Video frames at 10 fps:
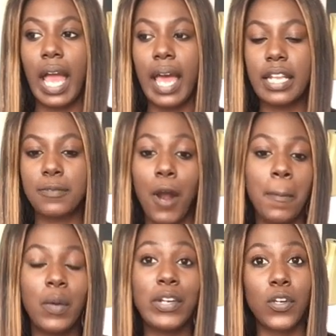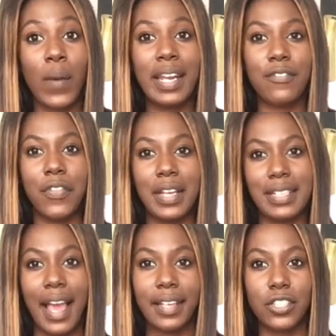And it's probably when you're waiting for that
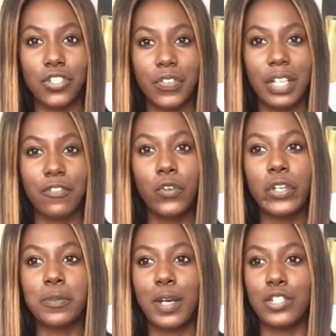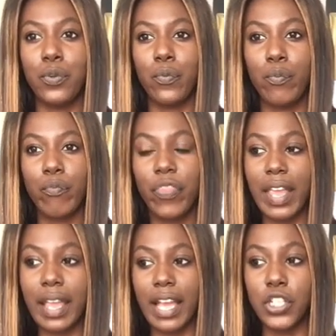text that you're feeling foolish, because you
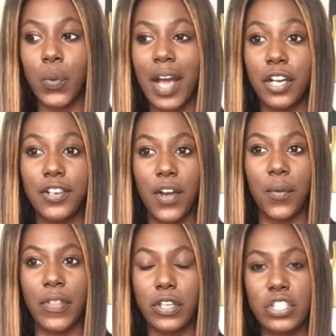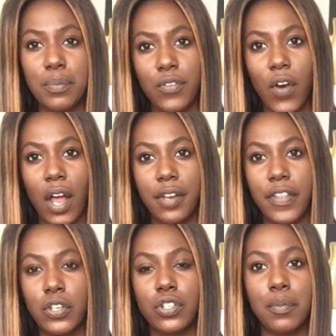think and you kind of know that you should move on, that
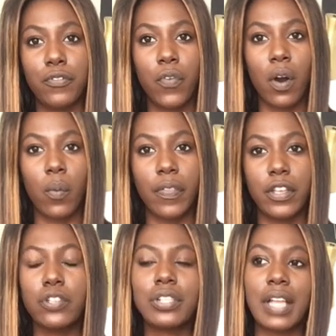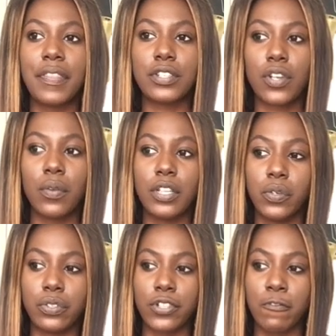you should move forward, that you should let this go, that you
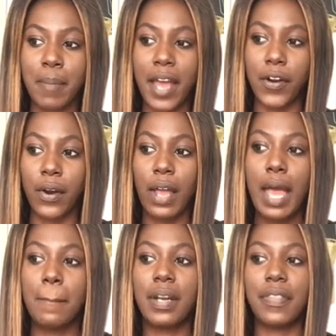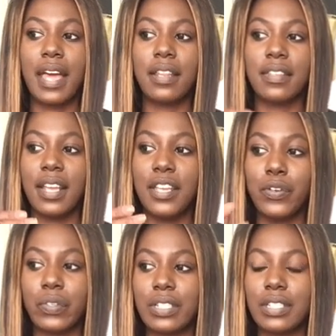deserve better. But at the end of the day,
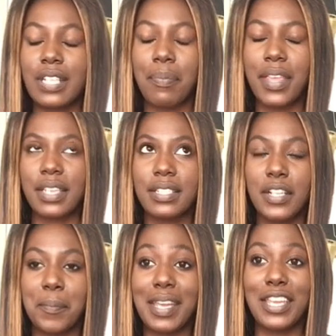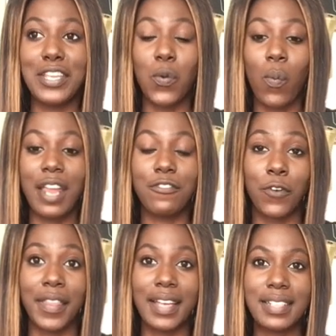something is still making you wait for
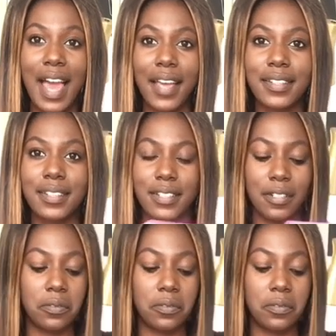that text.